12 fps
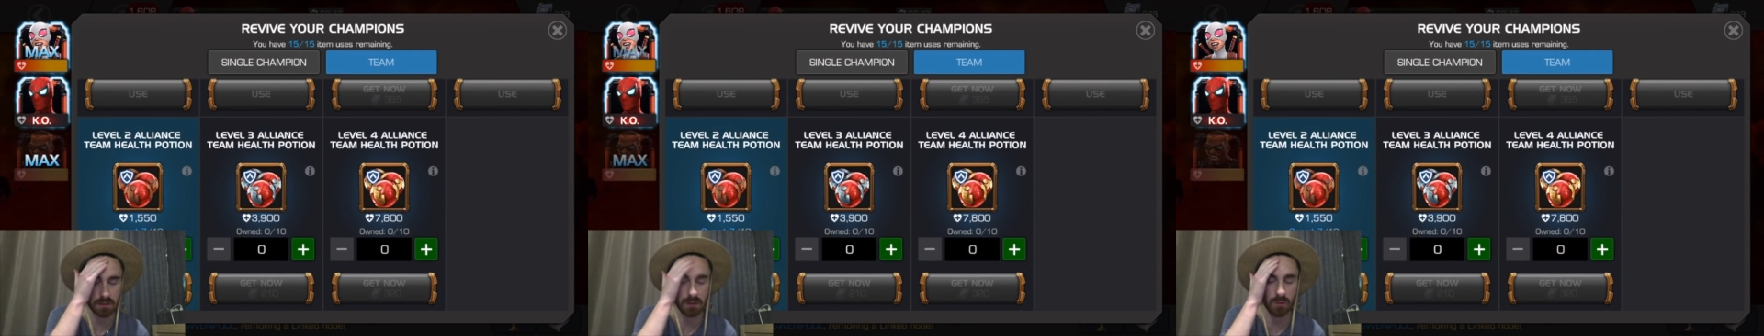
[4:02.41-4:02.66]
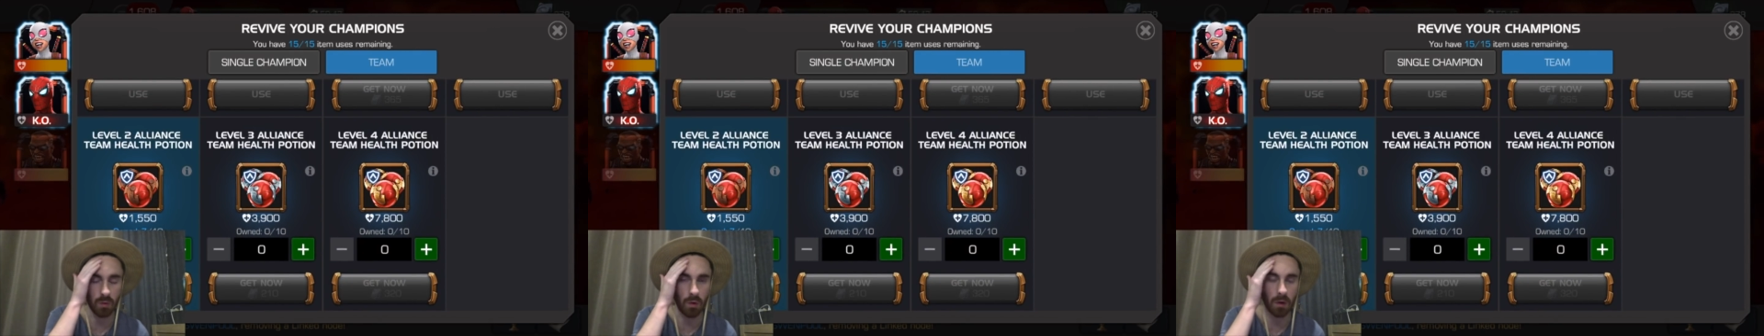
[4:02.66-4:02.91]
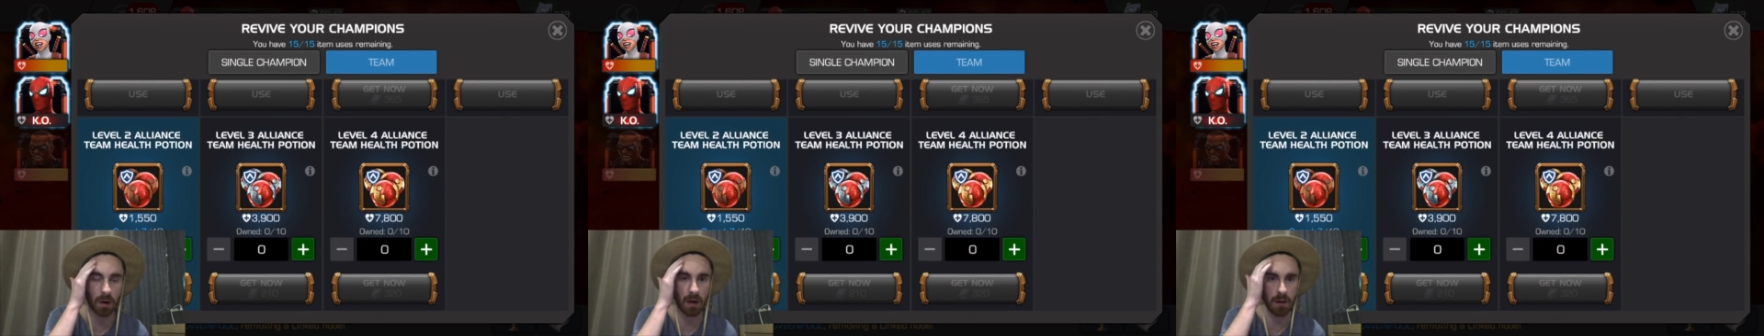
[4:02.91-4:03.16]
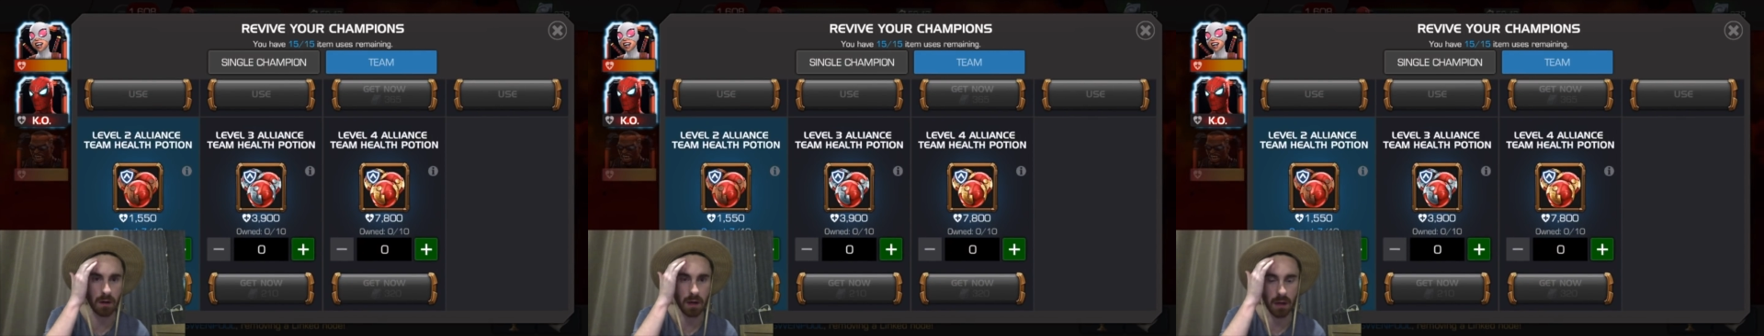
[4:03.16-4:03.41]

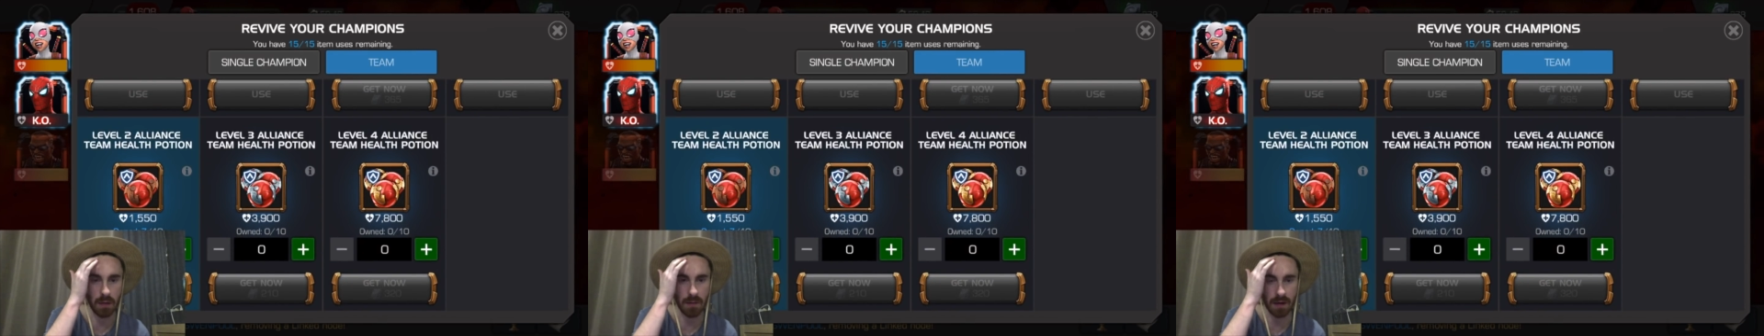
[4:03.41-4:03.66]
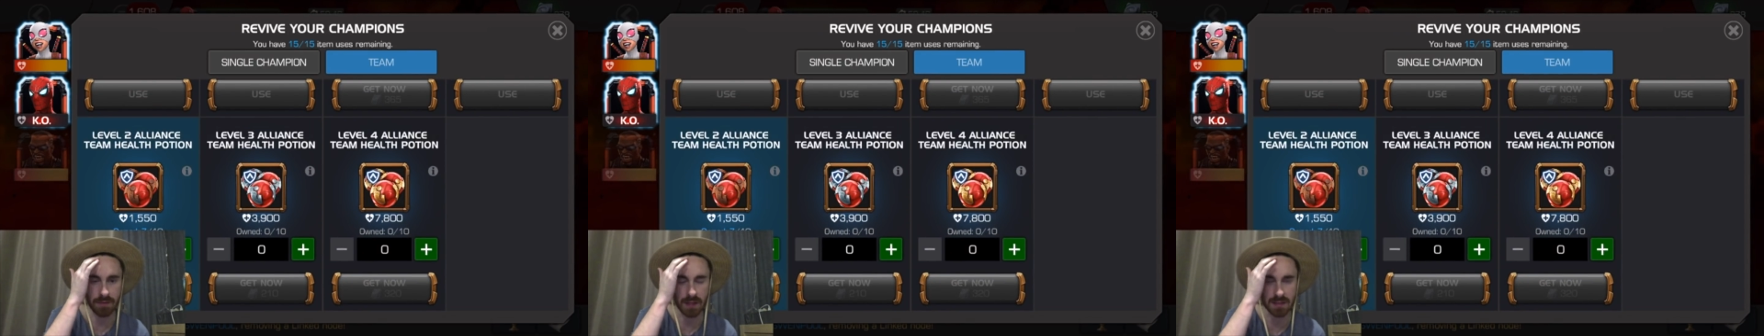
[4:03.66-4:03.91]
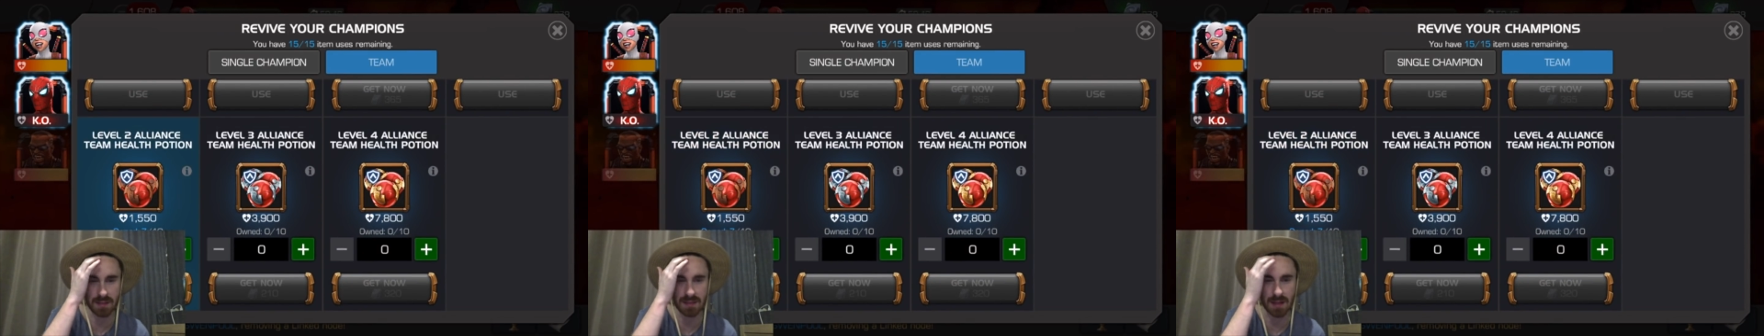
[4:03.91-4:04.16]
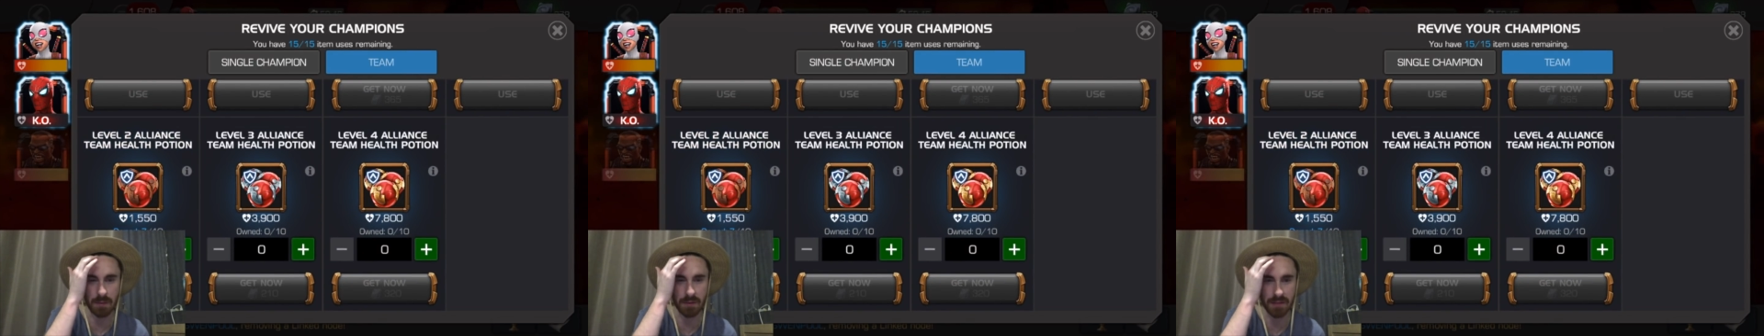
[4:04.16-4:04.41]
war, I've got
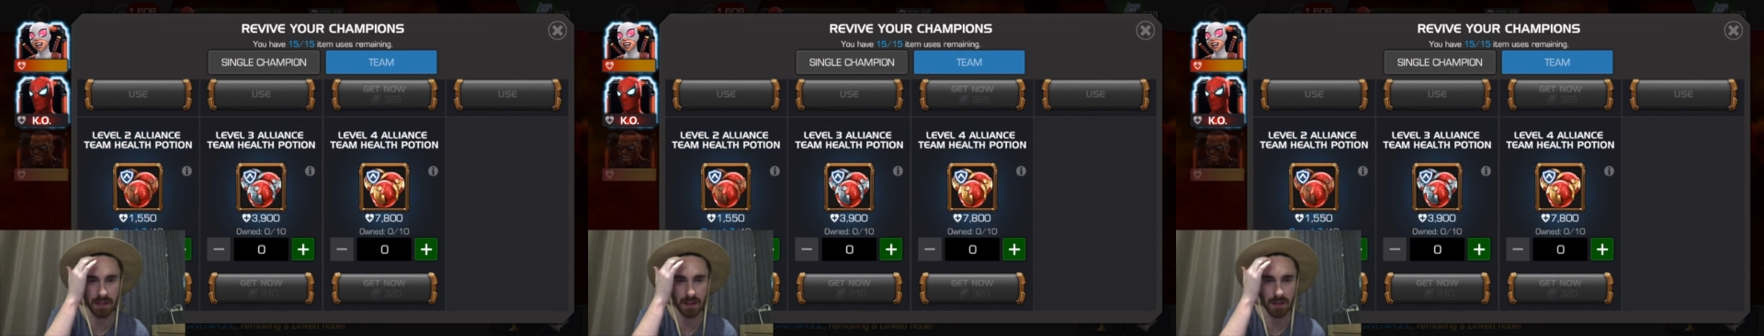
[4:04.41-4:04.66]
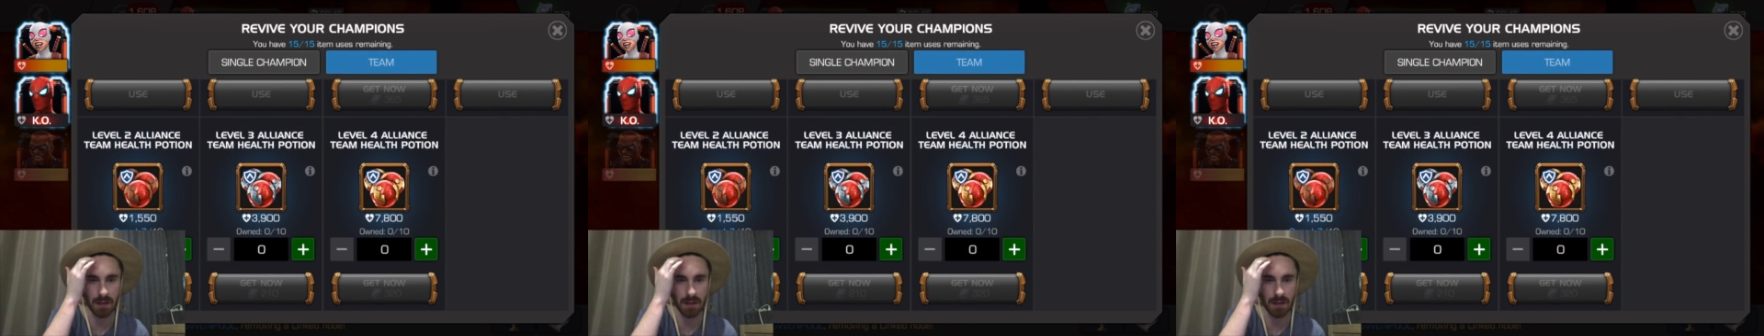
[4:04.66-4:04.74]
some of it.